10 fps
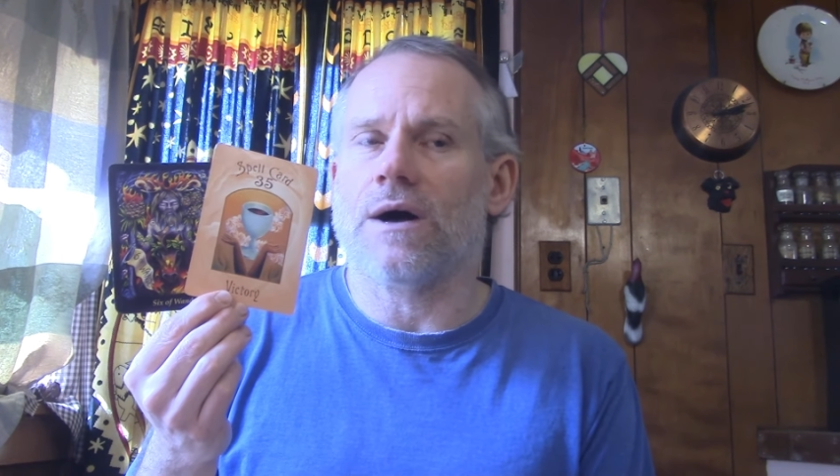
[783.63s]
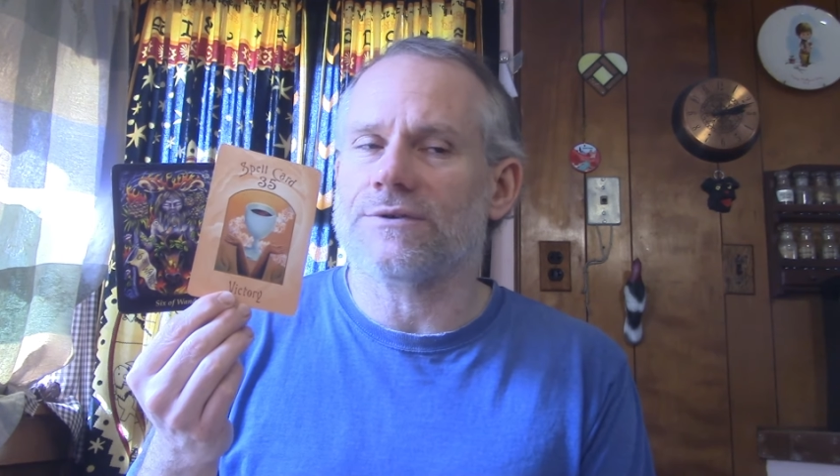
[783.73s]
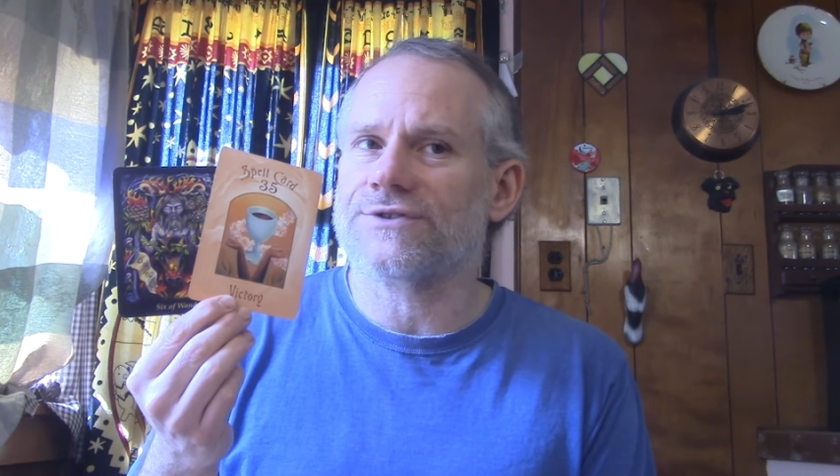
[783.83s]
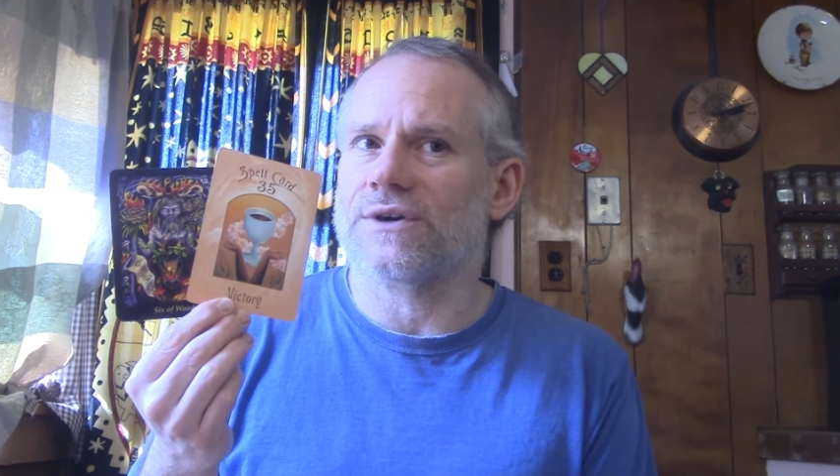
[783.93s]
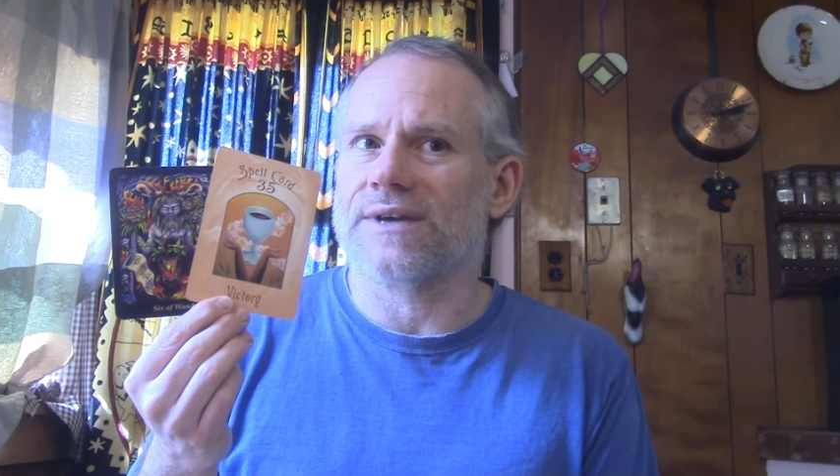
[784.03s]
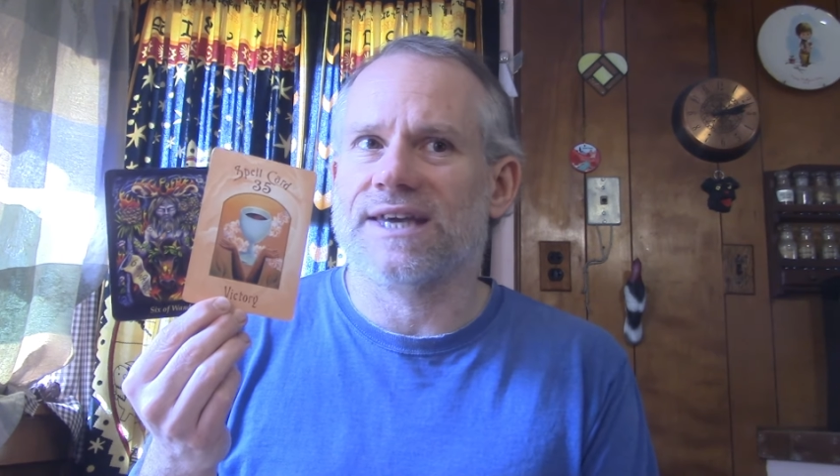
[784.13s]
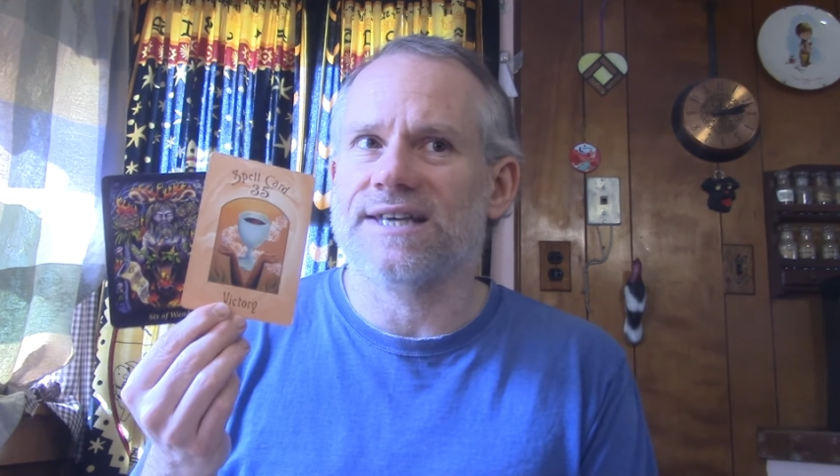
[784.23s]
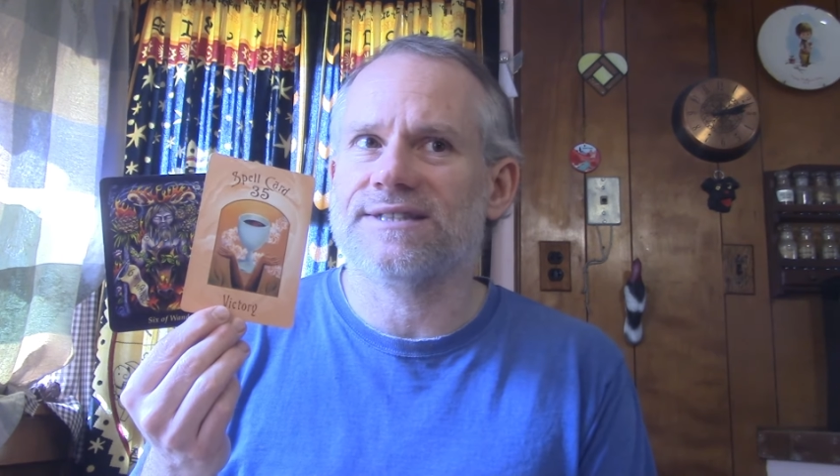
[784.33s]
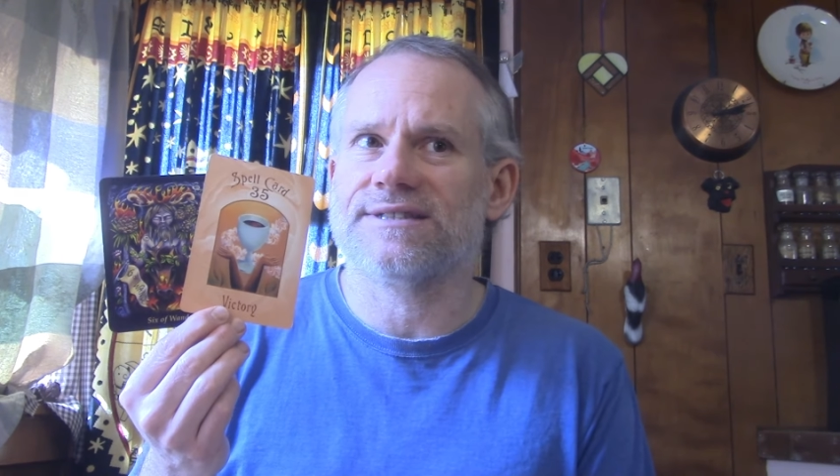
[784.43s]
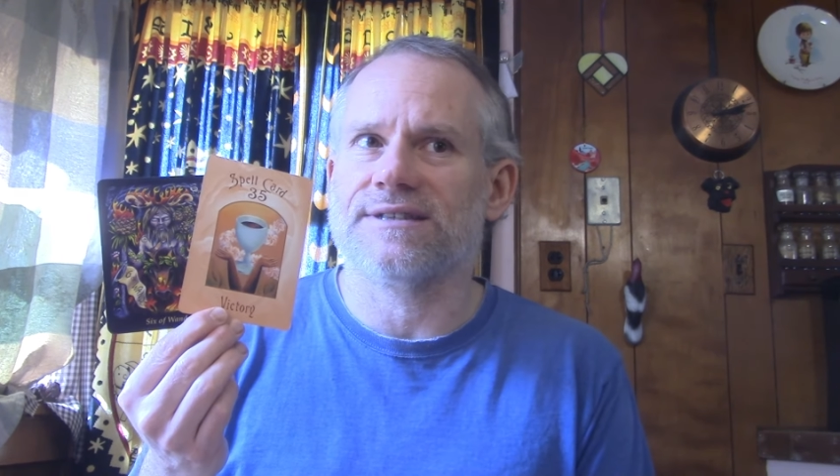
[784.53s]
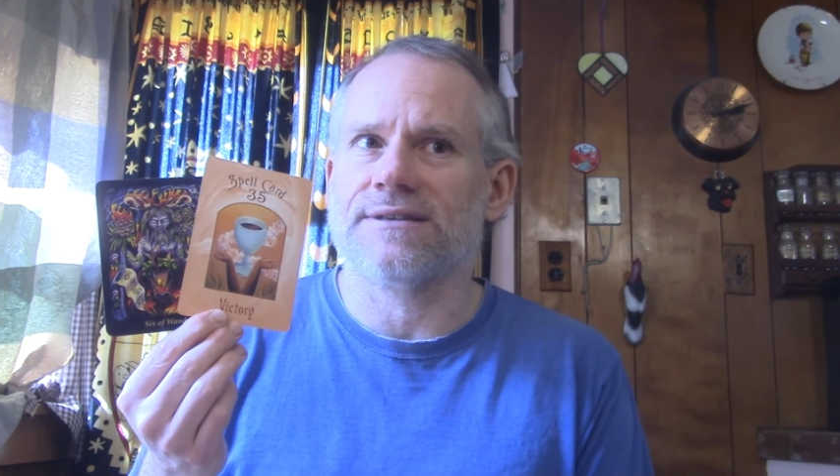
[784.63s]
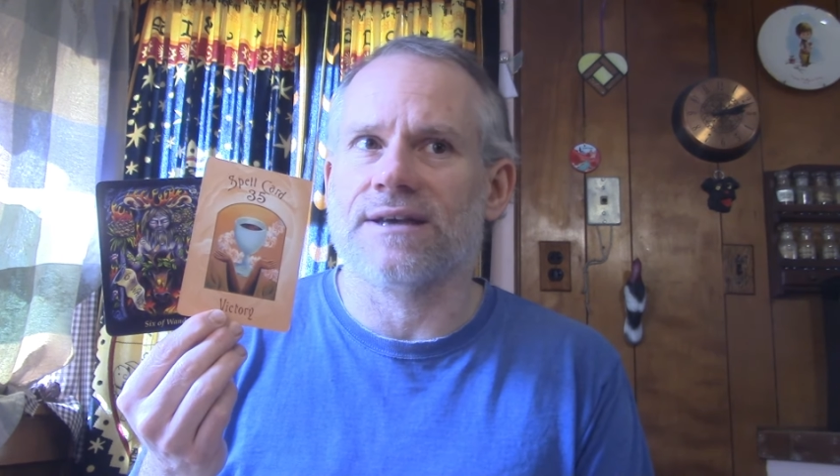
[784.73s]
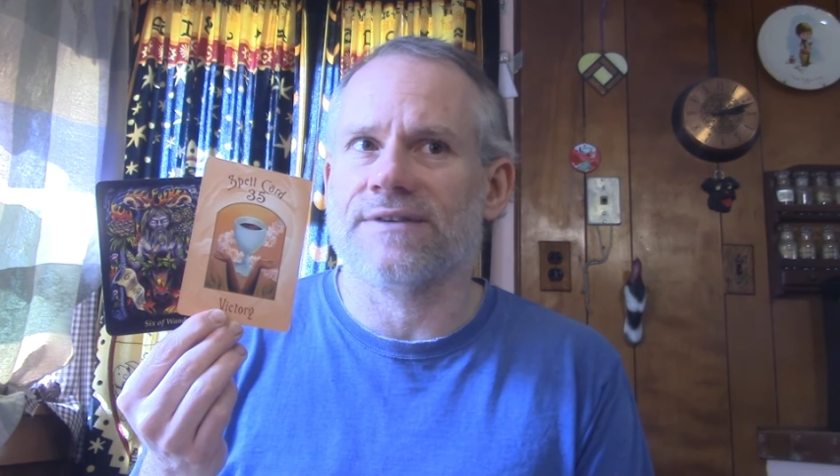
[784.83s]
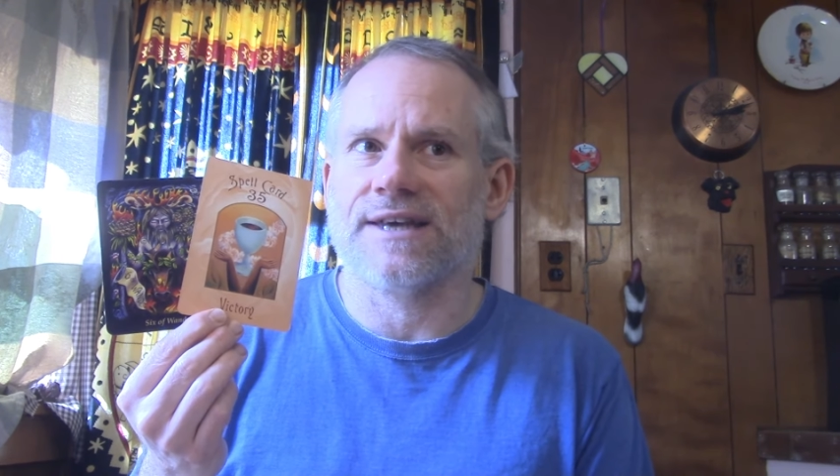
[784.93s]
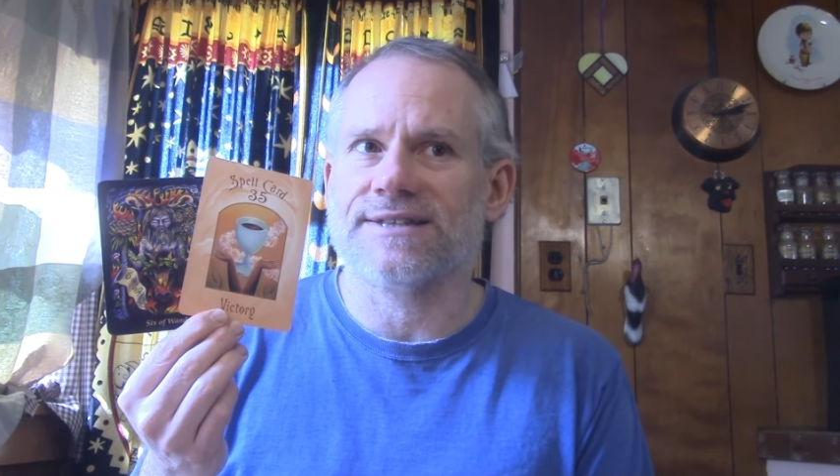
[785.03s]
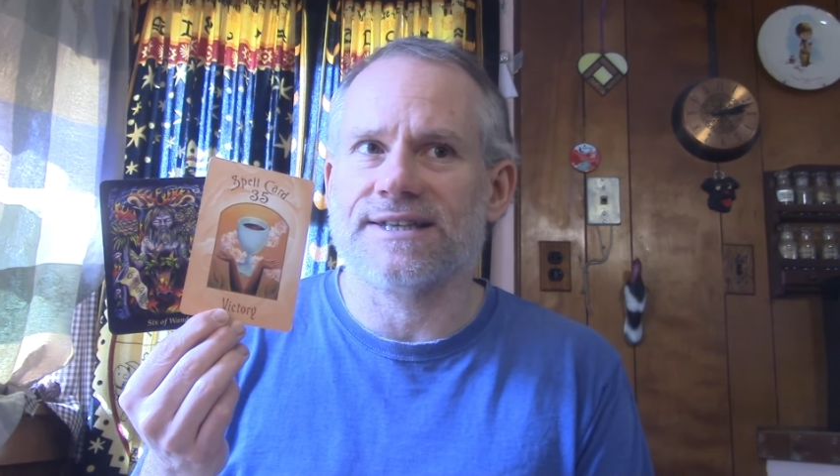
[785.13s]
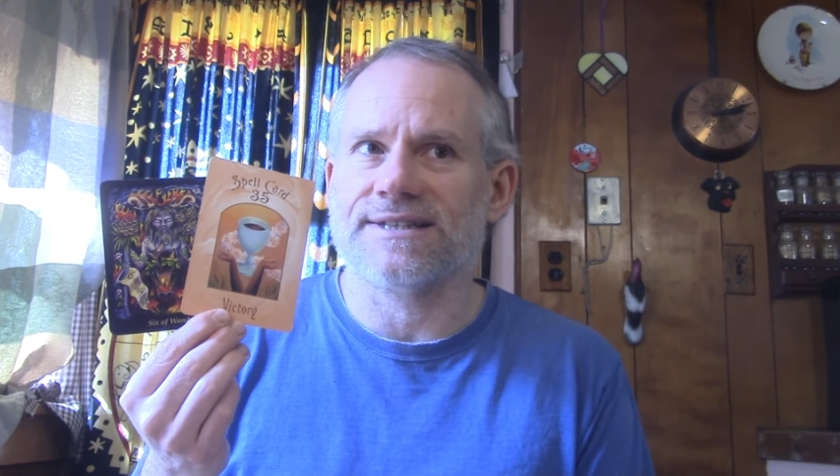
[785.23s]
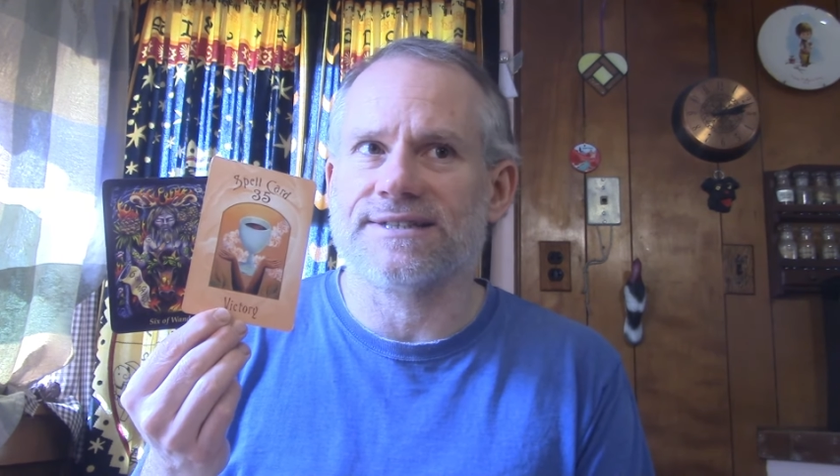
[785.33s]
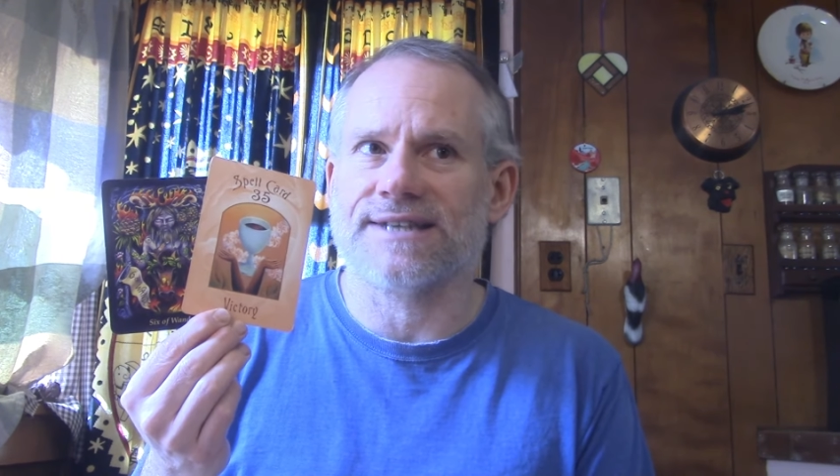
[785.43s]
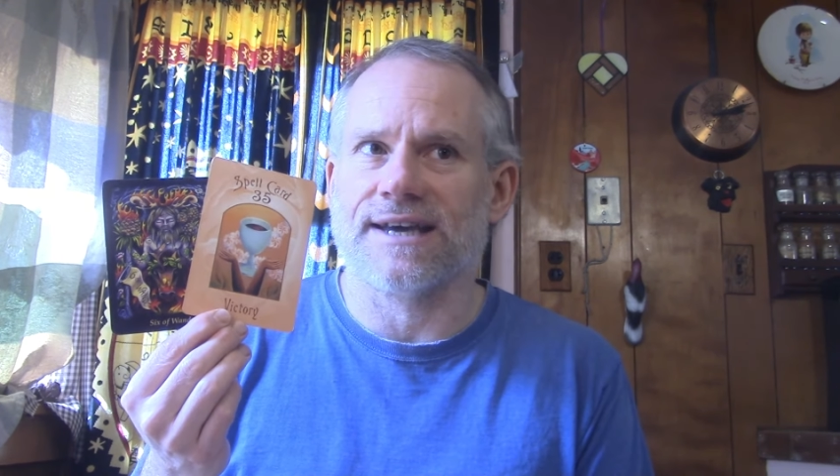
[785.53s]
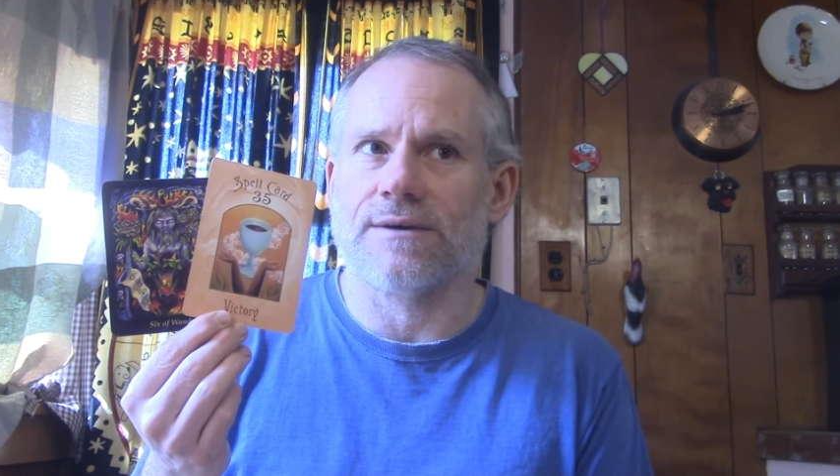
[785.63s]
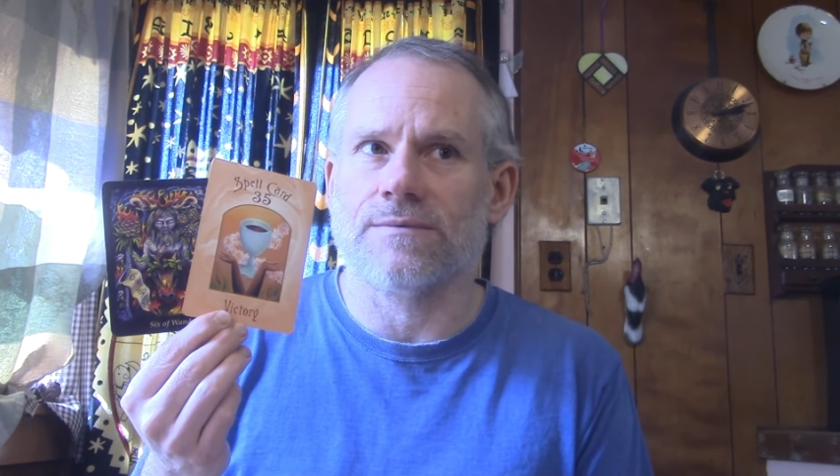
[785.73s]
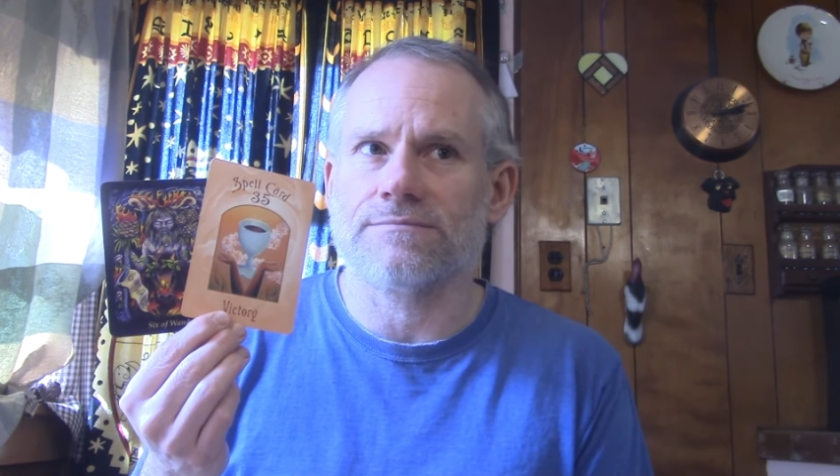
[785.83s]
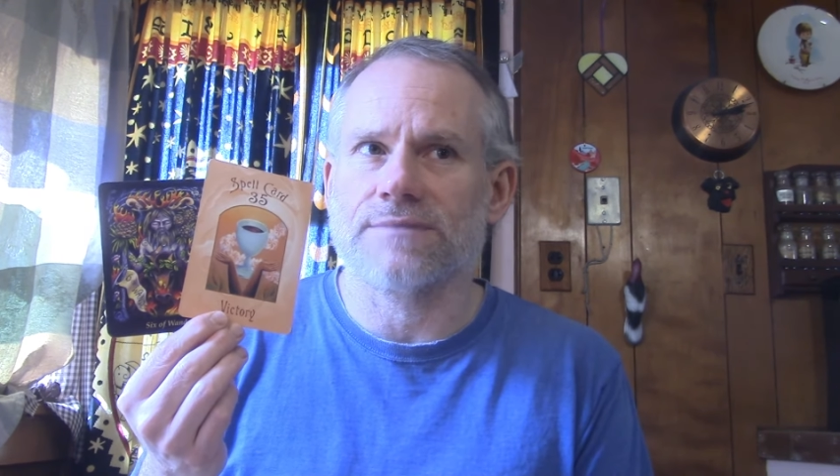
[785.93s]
also in case in case I didn't say it,